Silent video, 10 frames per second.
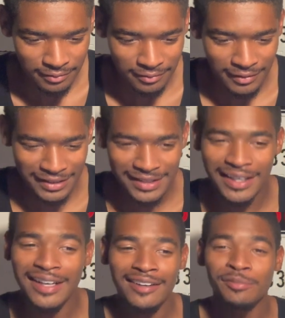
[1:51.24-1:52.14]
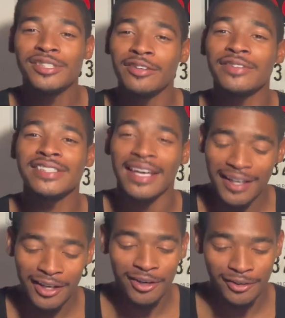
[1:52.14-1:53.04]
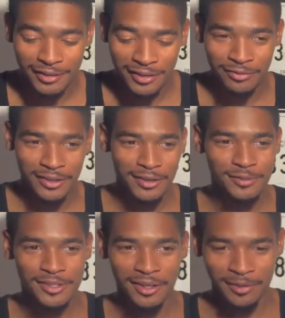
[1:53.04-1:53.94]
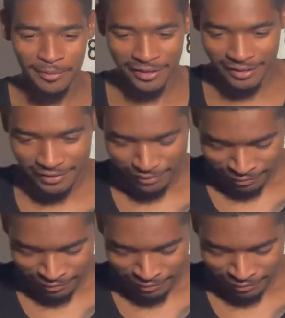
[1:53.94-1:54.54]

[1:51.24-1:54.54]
He's good, I'm tough as hell. What the fuck are you talking about?